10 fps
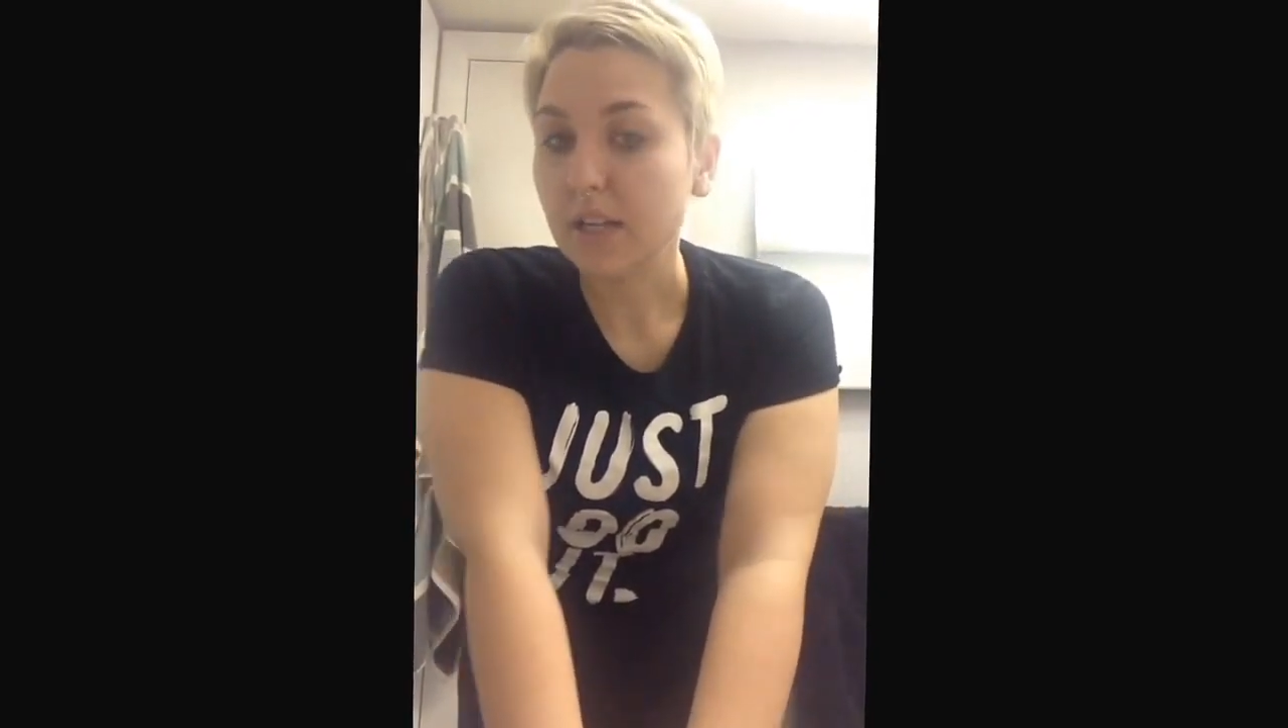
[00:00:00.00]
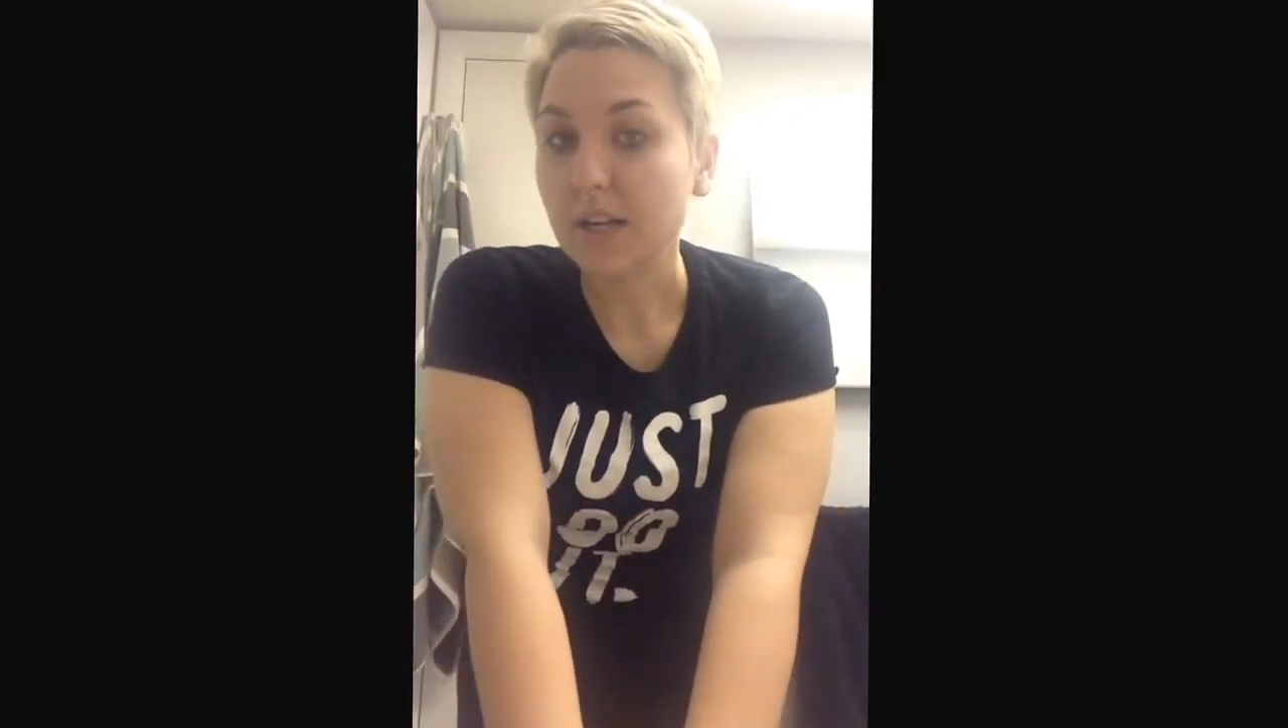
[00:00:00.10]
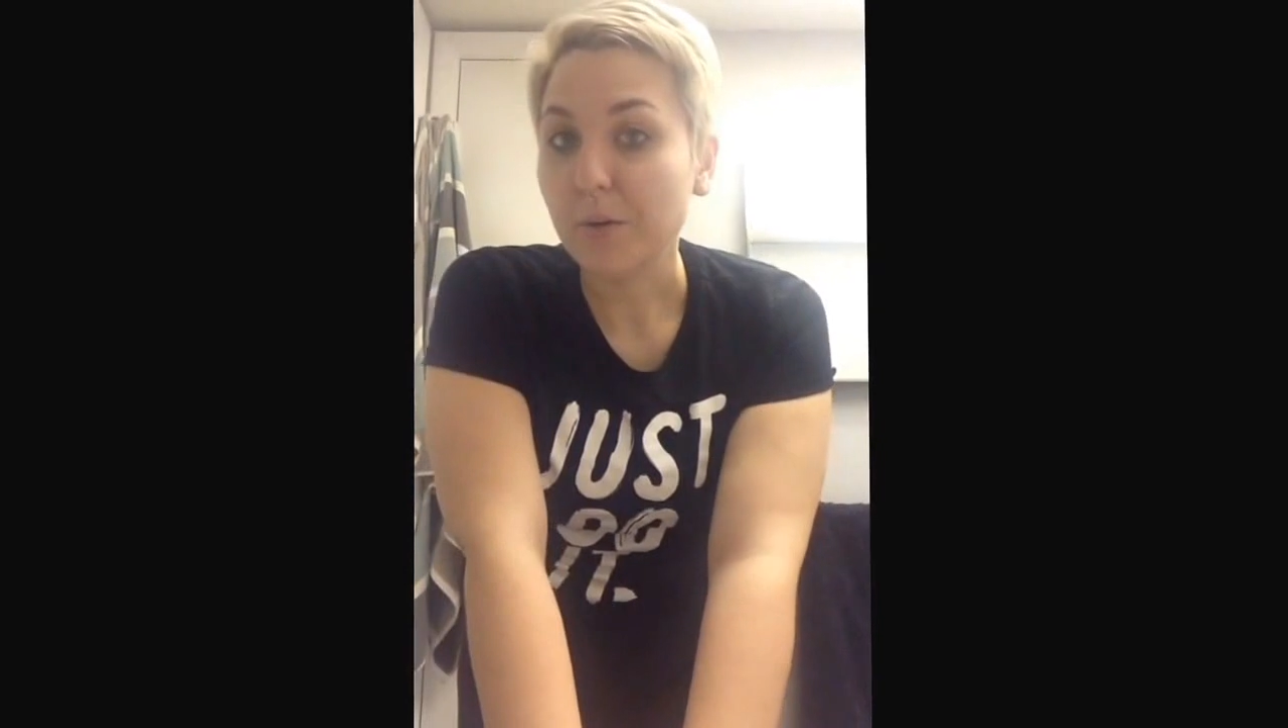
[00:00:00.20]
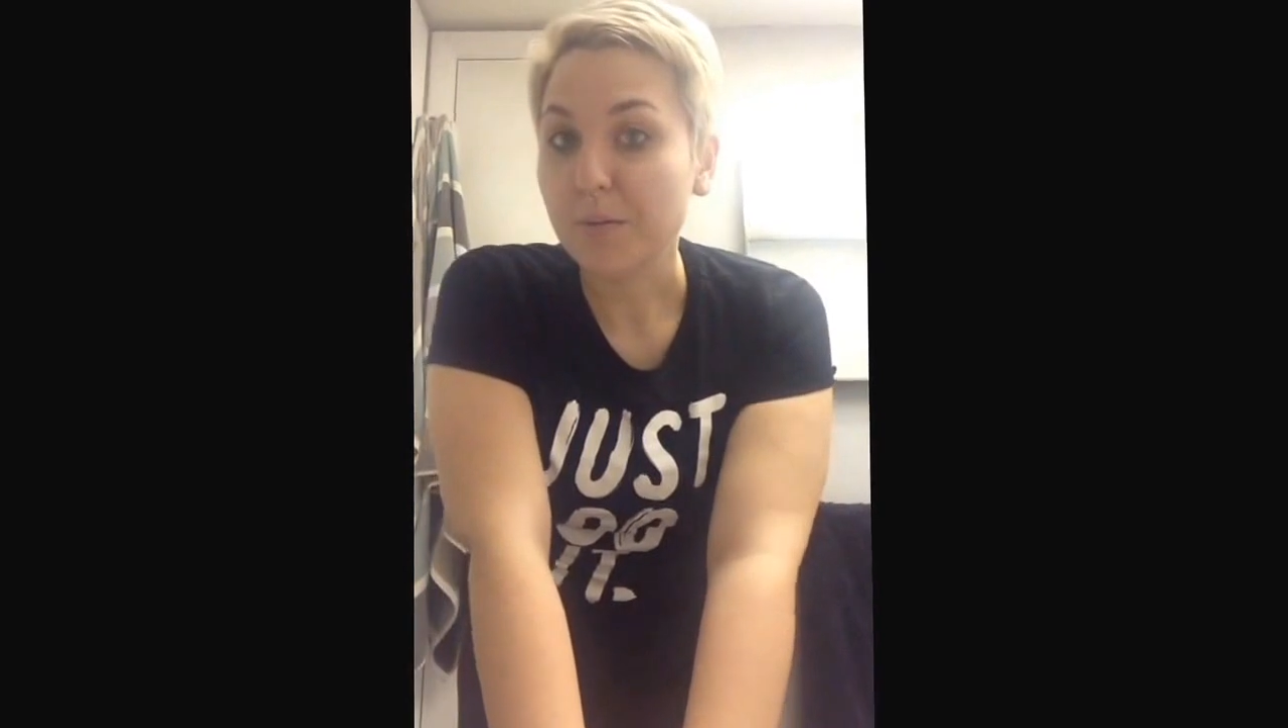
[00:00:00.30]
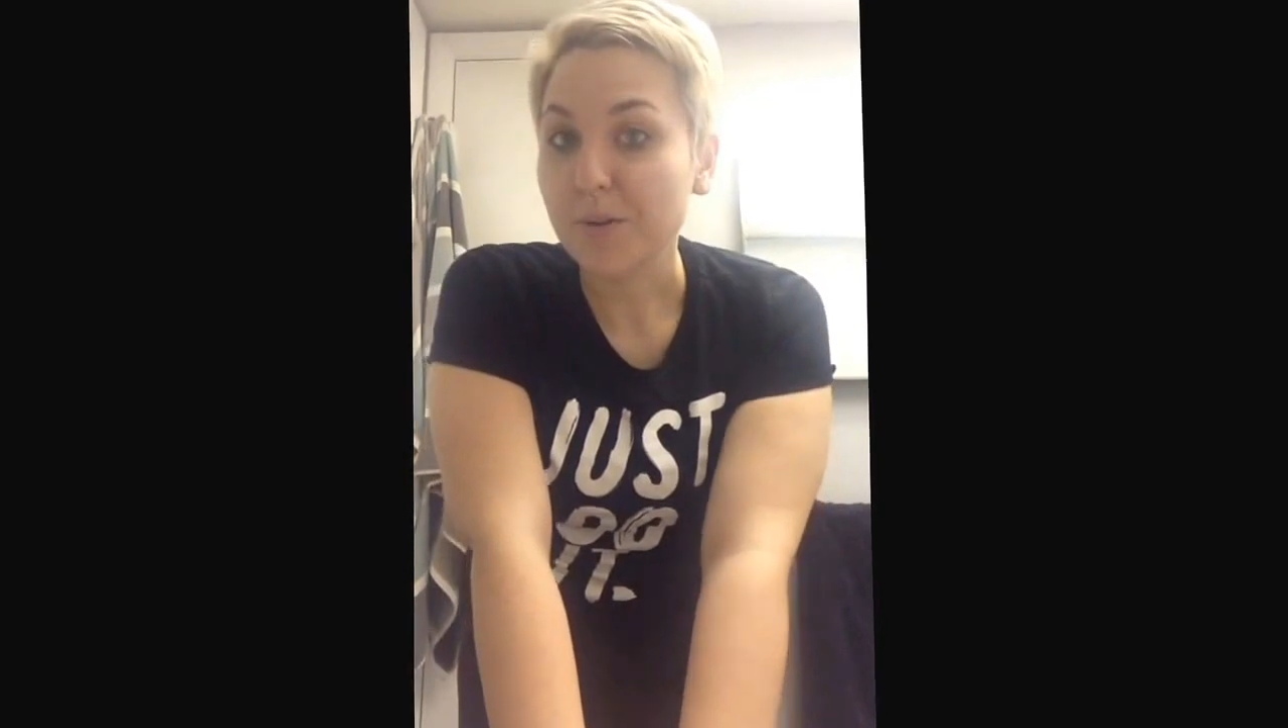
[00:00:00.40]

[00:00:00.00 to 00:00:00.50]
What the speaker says: I hope